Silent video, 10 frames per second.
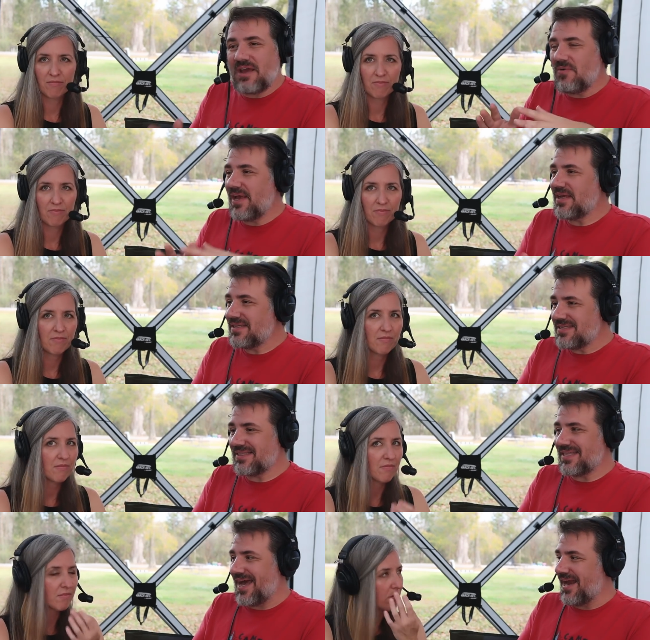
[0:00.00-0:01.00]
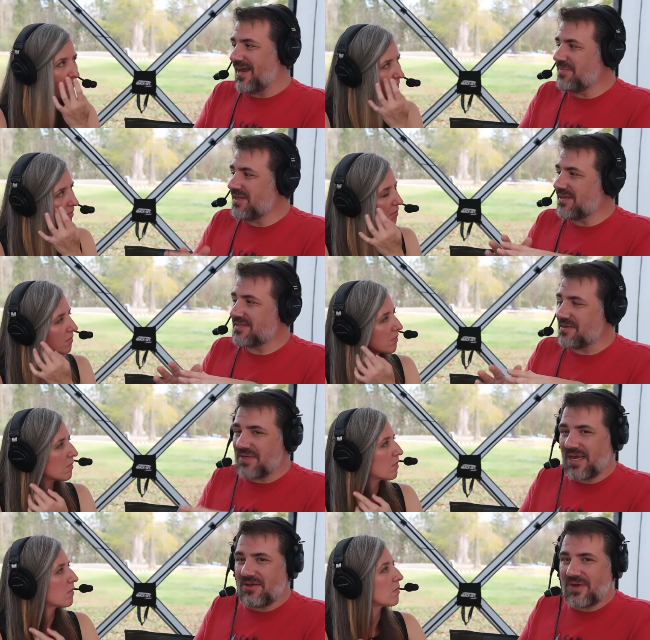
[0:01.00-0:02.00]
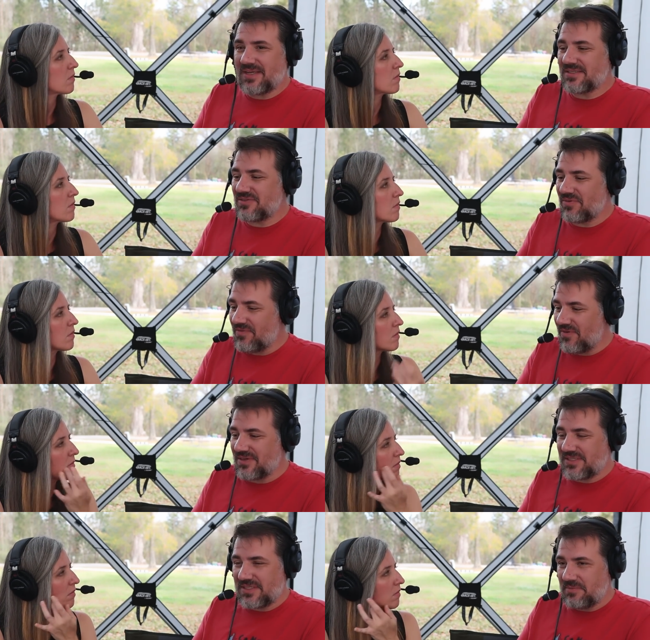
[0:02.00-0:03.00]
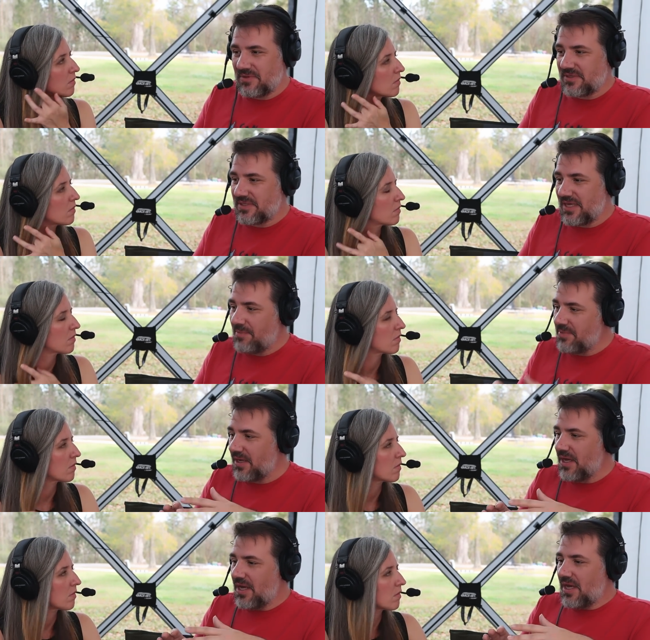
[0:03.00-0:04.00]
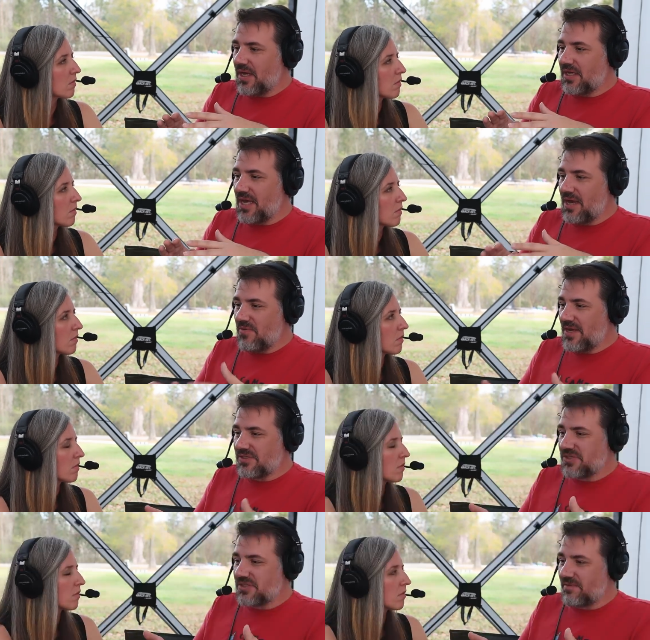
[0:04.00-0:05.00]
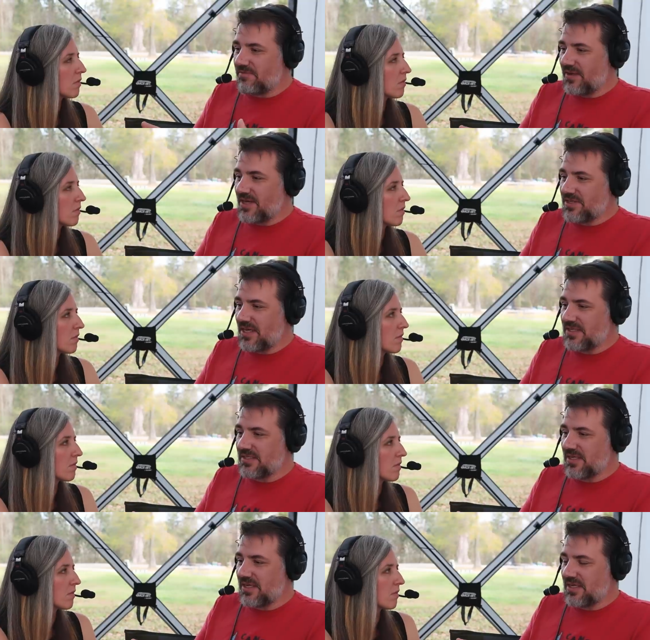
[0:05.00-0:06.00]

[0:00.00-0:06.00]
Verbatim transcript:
Speaker 1: KOA isn't that. I mean, some KOAs sort of are similar to that, but KOA is just a franchise